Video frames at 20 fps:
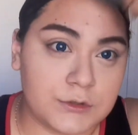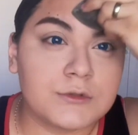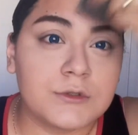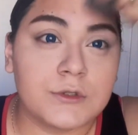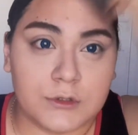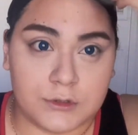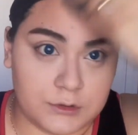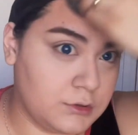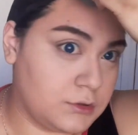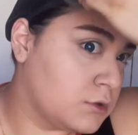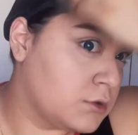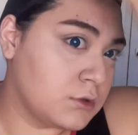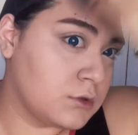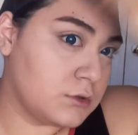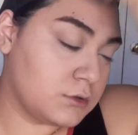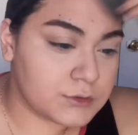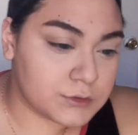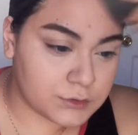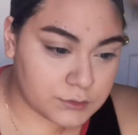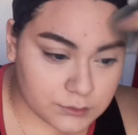add a bit more
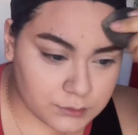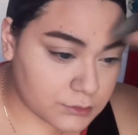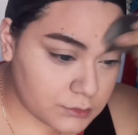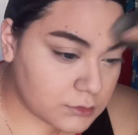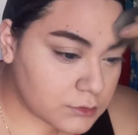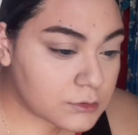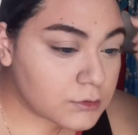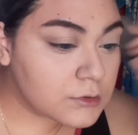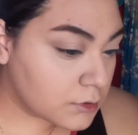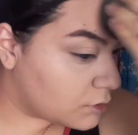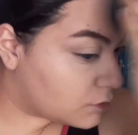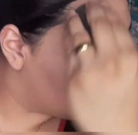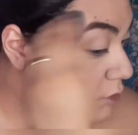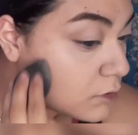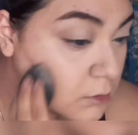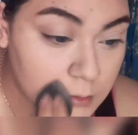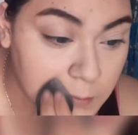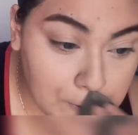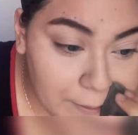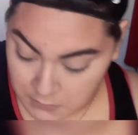coverage in those areas
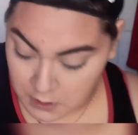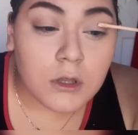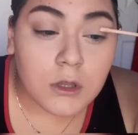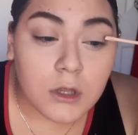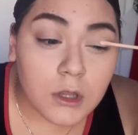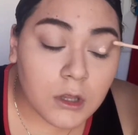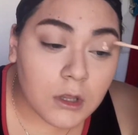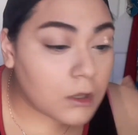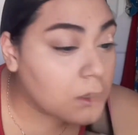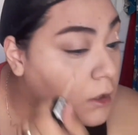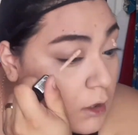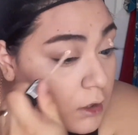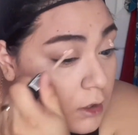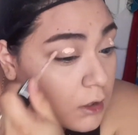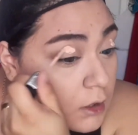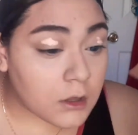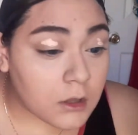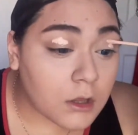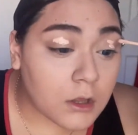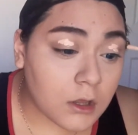because Katara's look
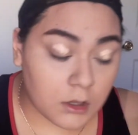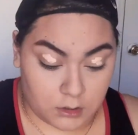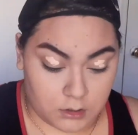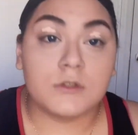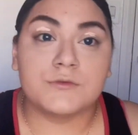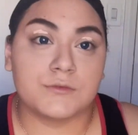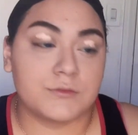is very